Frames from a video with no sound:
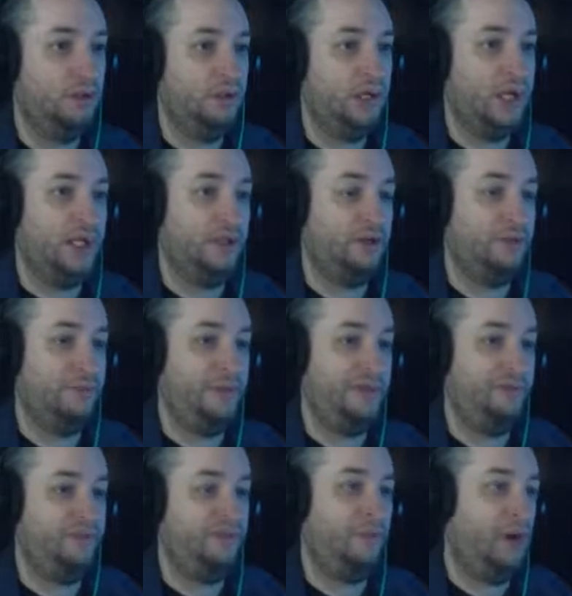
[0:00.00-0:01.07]
I know it may
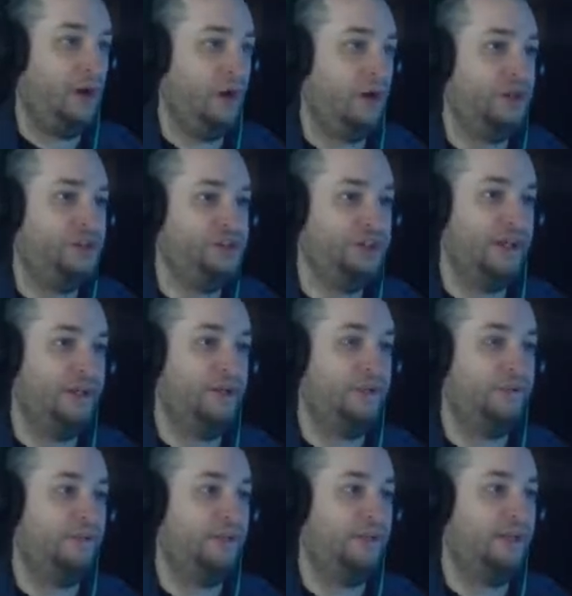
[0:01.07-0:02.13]
seem harsh. I know
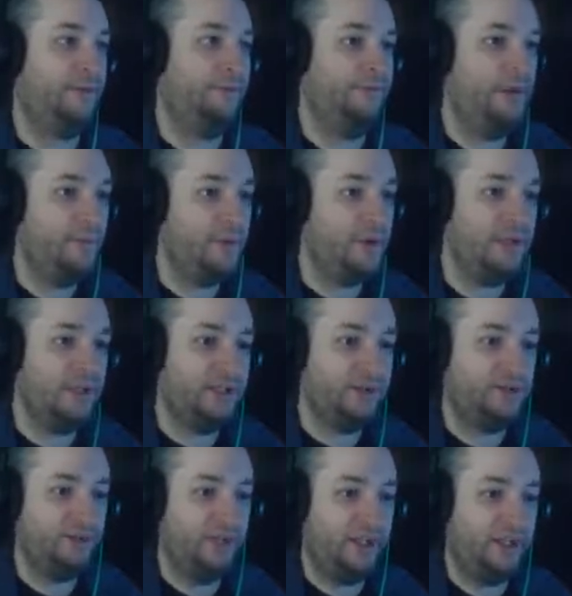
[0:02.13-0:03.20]
there's a lot of
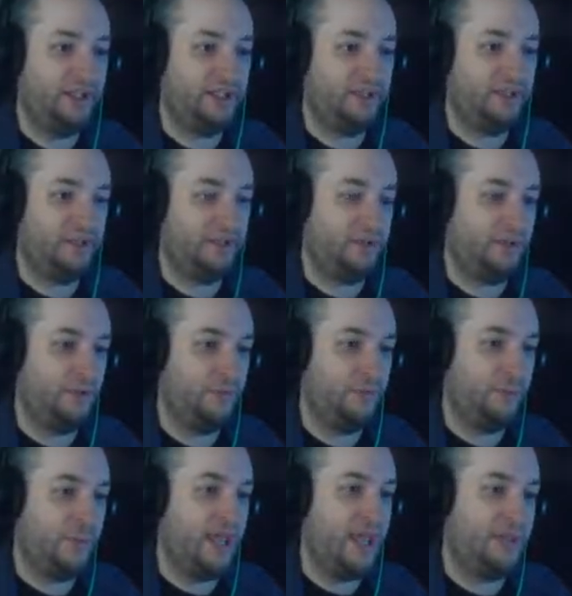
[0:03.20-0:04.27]
memories in, you know,
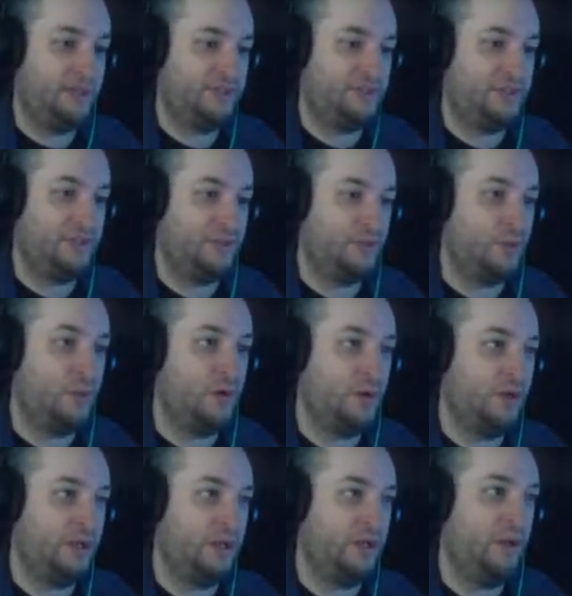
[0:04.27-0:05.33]
the past and the
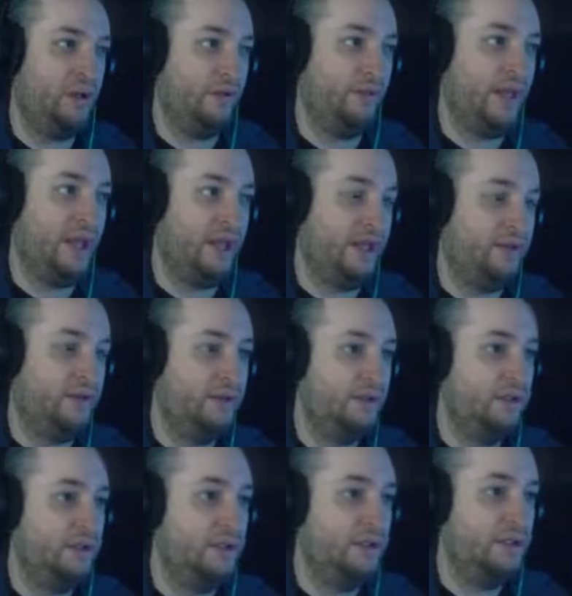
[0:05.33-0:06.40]
quarry and all that.
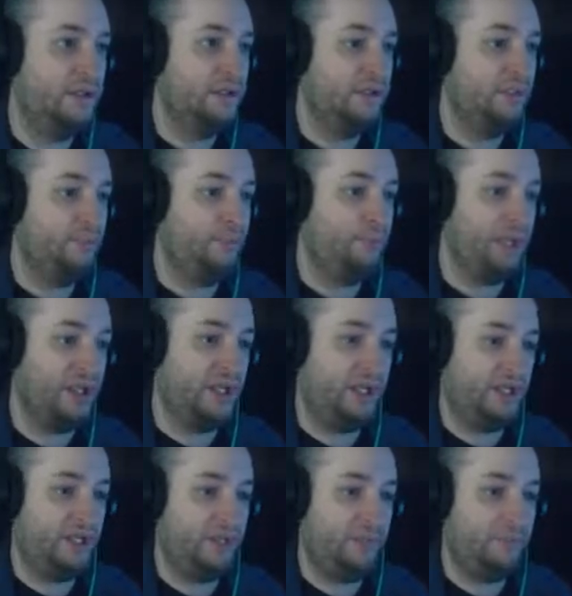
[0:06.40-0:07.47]

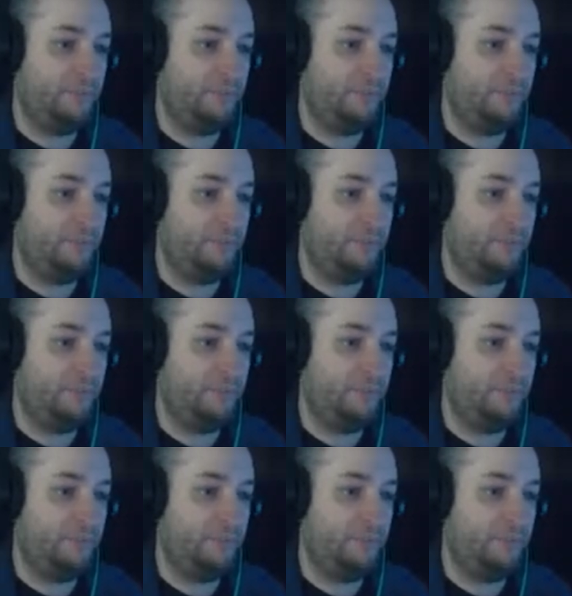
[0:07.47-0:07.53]
But,